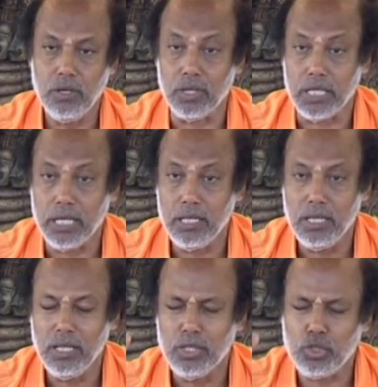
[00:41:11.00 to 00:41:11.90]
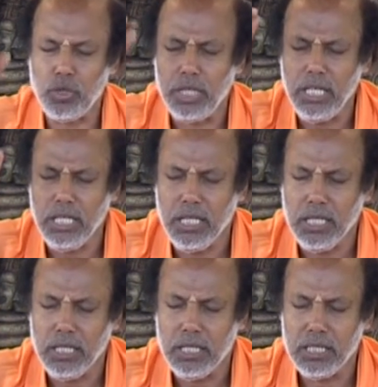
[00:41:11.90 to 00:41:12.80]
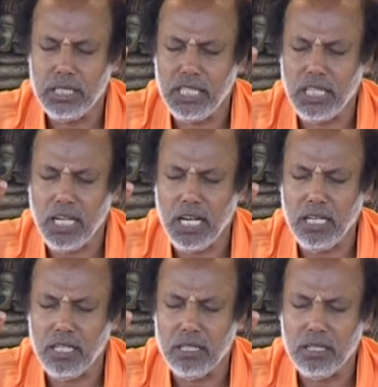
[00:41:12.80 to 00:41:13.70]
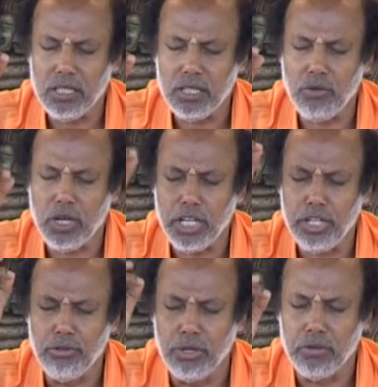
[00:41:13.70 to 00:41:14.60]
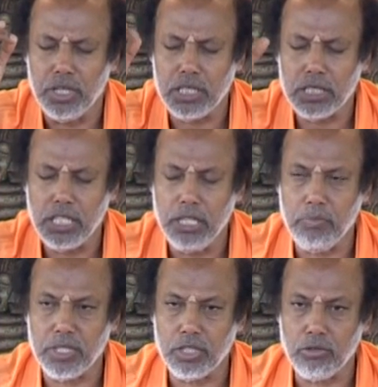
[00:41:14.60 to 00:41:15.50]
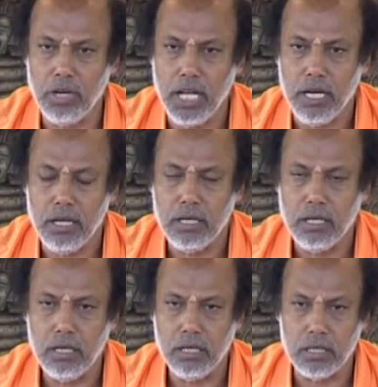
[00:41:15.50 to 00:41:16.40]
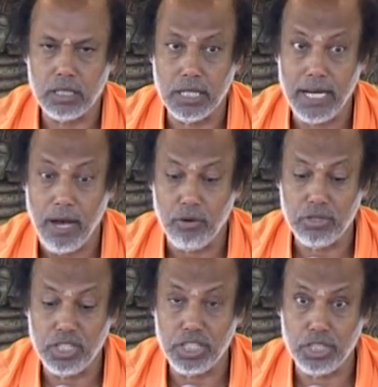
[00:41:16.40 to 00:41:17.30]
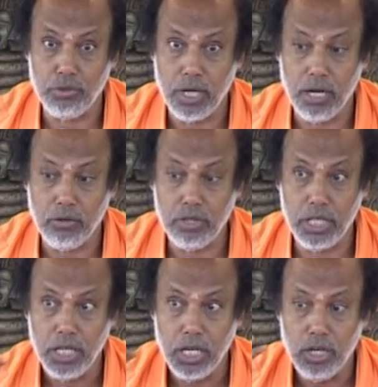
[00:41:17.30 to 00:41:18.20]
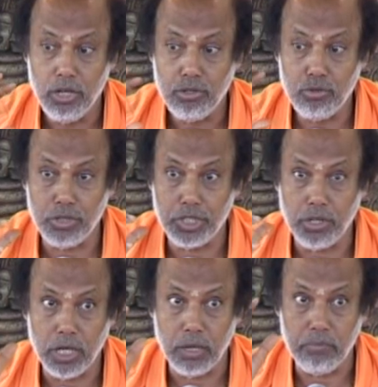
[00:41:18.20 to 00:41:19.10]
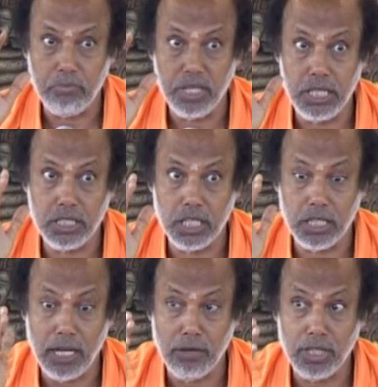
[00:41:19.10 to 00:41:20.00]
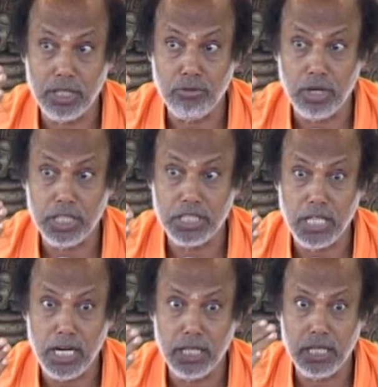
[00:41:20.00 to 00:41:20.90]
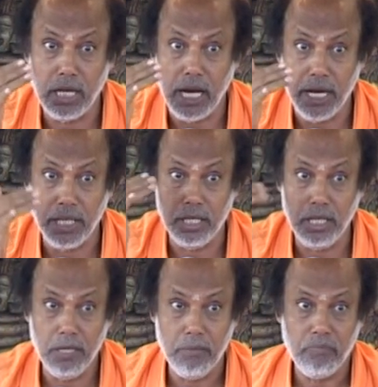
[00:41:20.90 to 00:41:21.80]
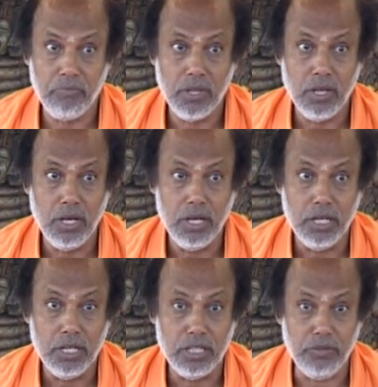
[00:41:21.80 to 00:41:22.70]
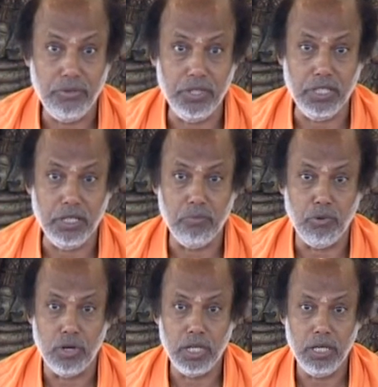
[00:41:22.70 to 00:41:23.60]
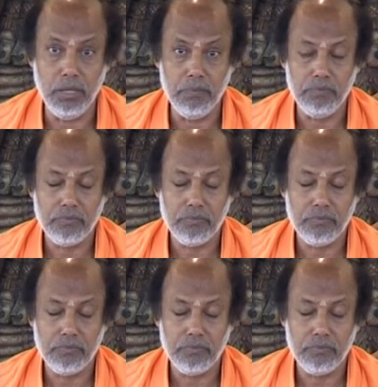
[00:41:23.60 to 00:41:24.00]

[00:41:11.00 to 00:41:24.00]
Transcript: Okay. So in general, your universe, in particular, now, this is where now the twist will come. Please think, now that you understand the I, the physical body